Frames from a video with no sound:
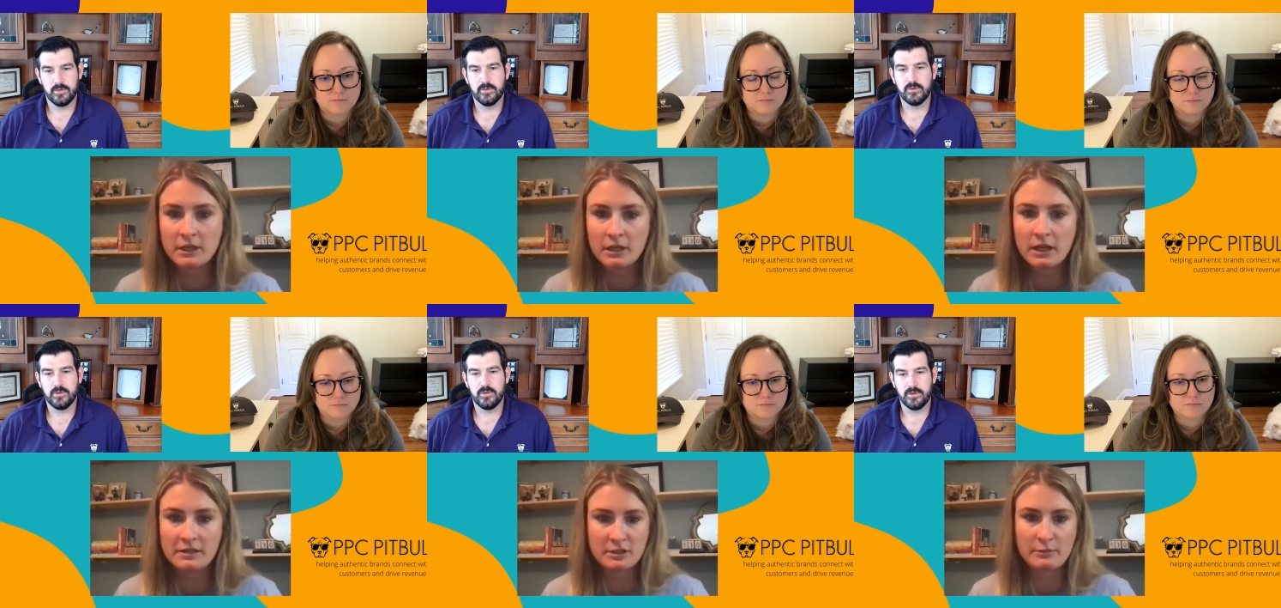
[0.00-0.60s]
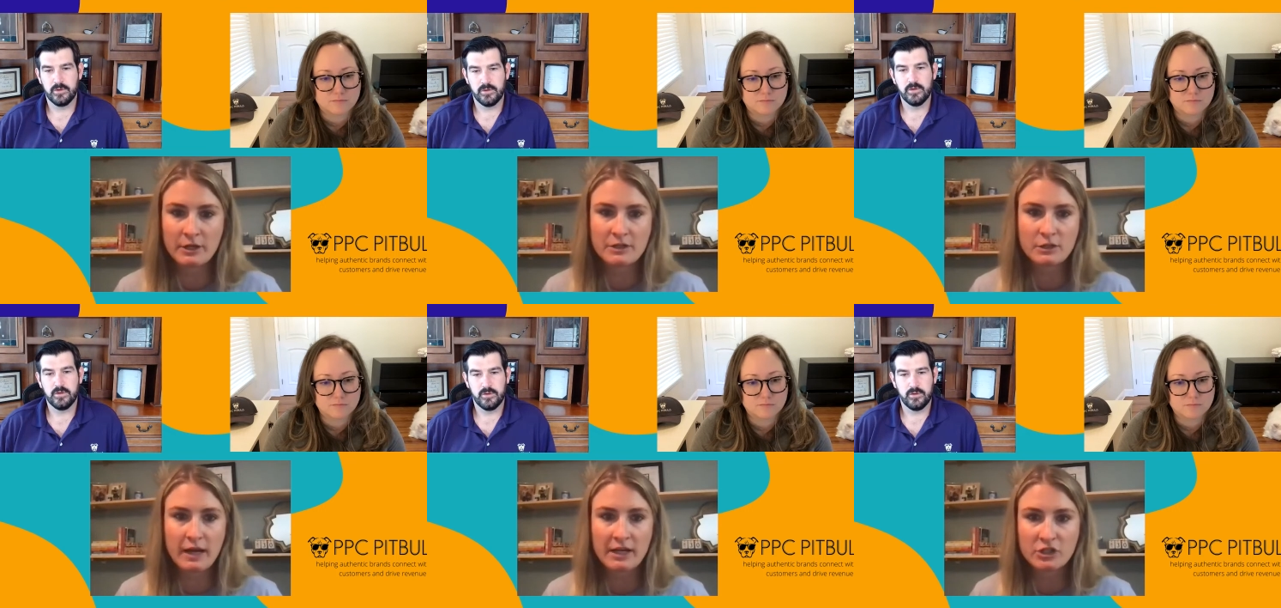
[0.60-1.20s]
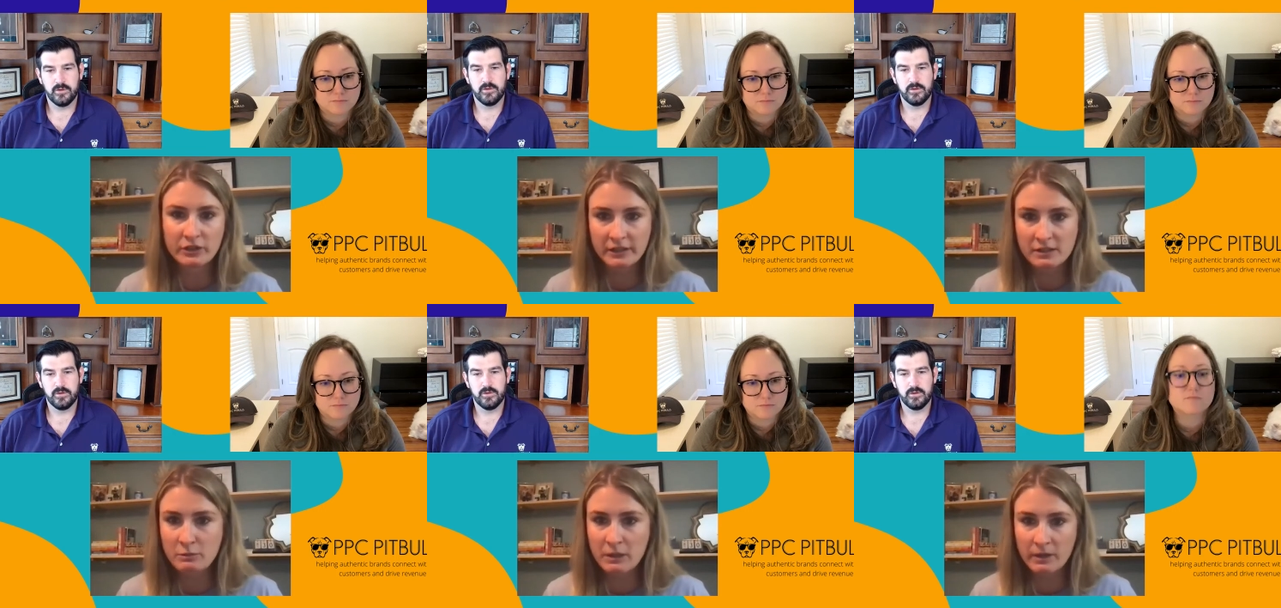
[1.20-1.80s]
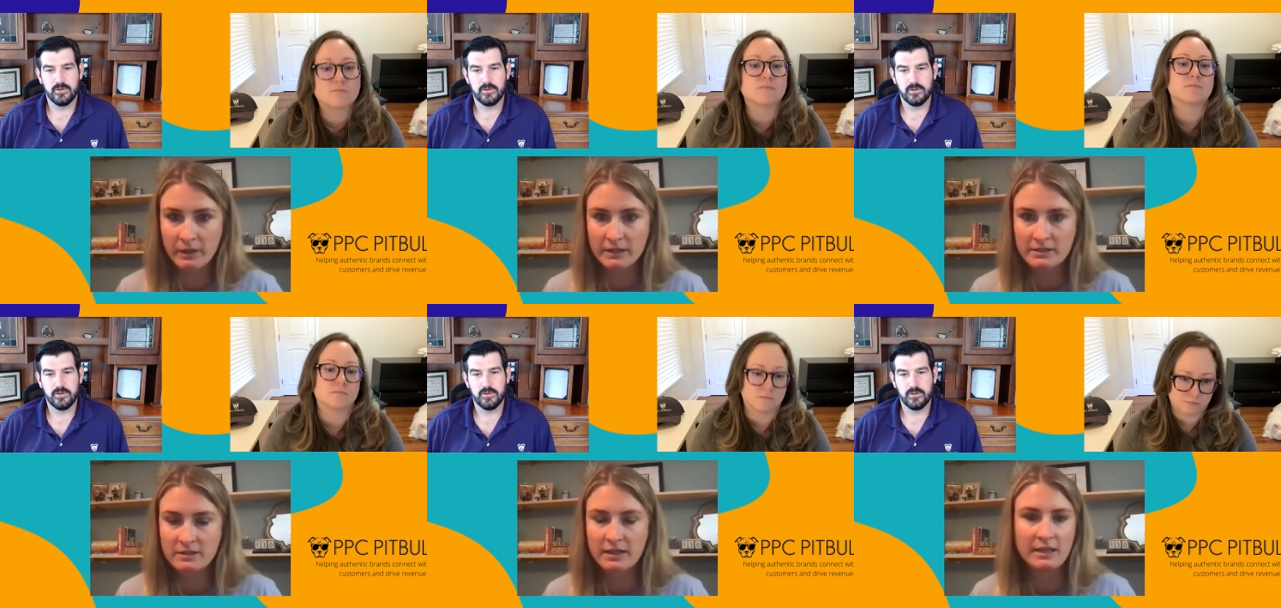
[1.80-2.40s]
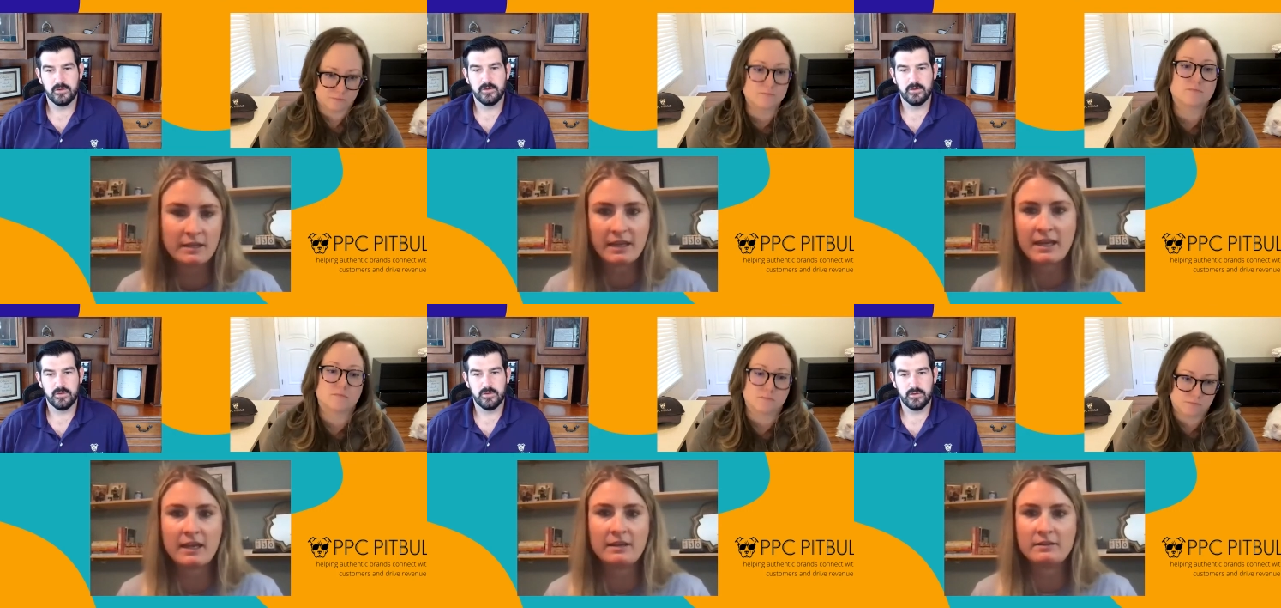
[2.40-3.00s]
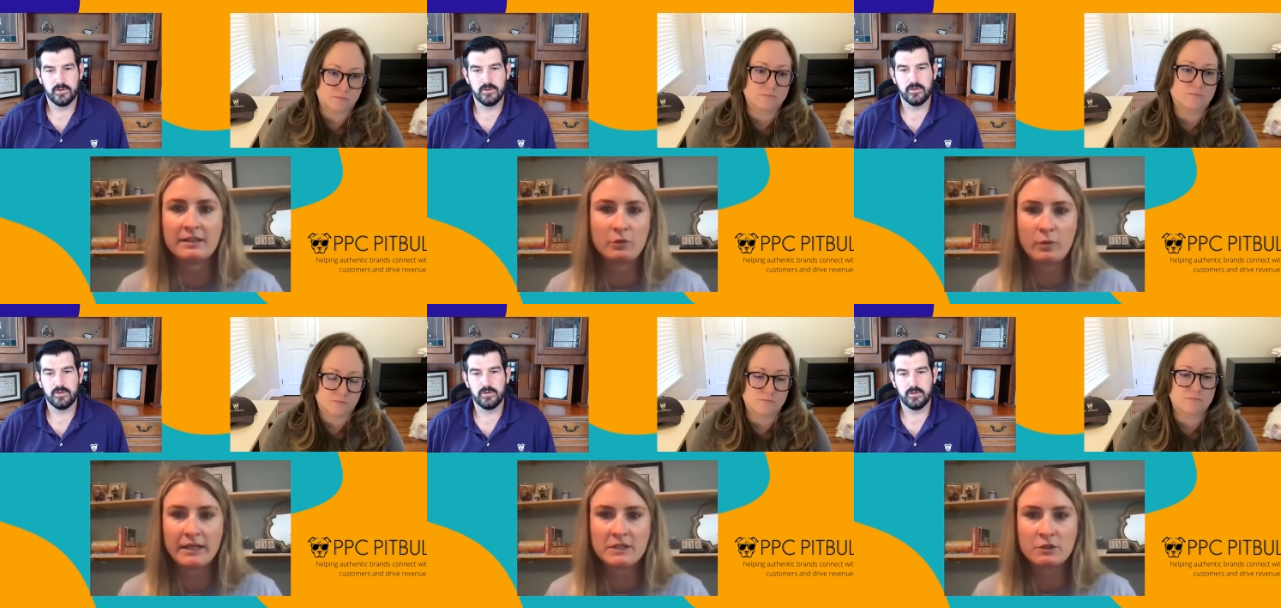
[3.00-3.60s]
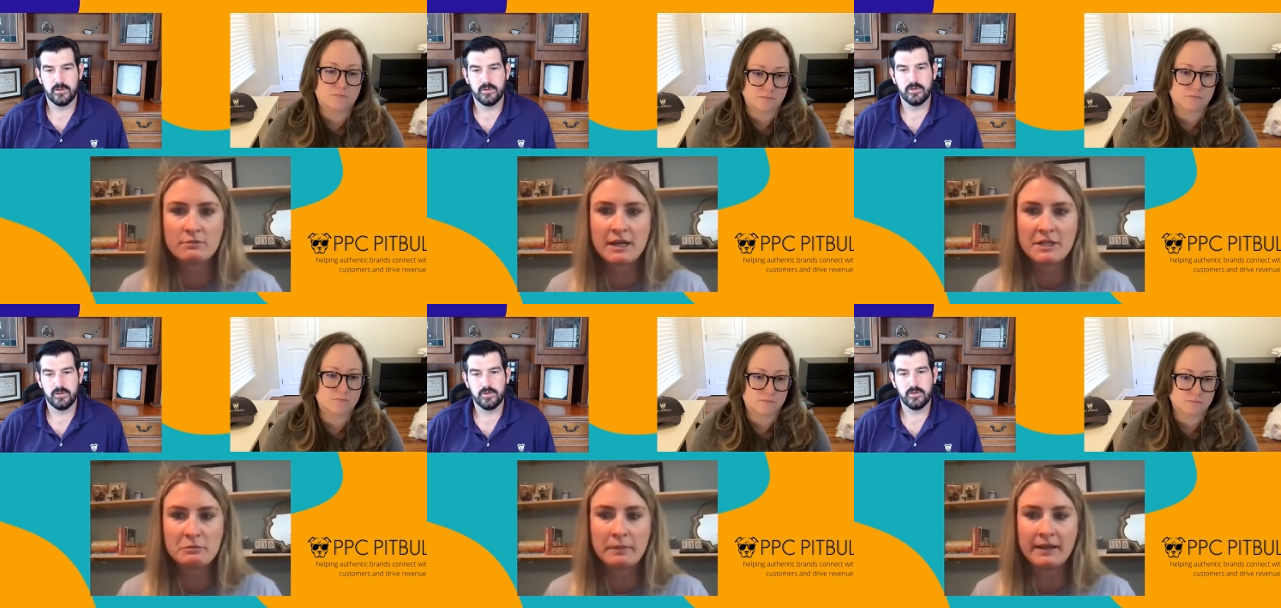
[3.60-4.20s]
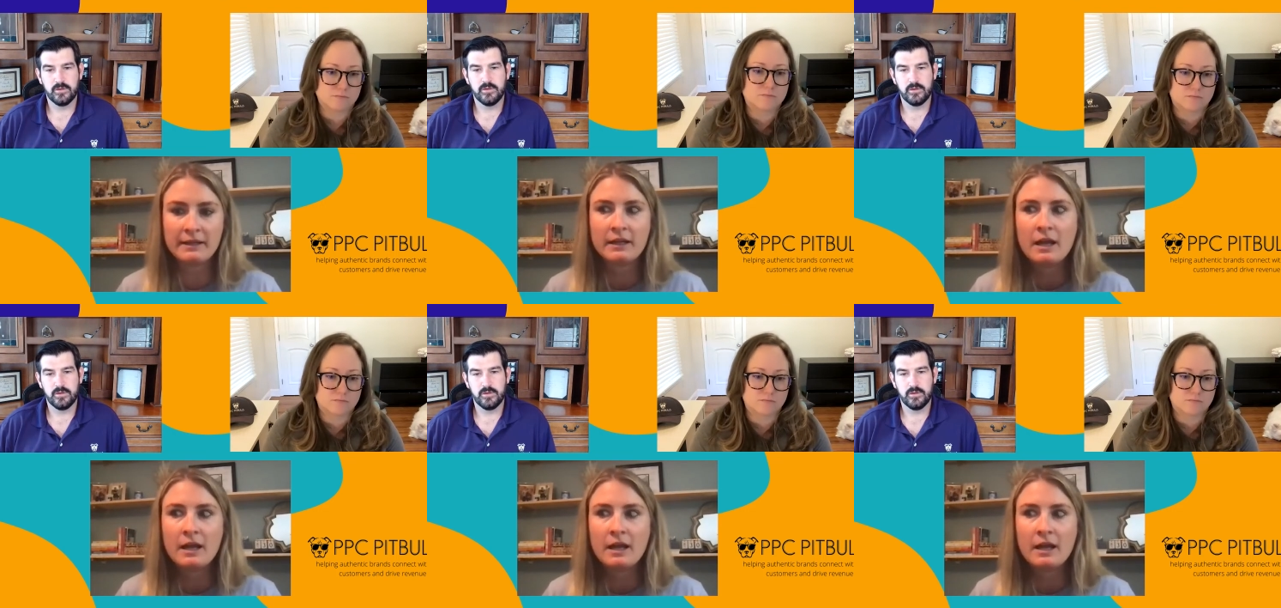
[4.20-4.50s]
Speaker 1: a customer to actually experience they they can't give away too much but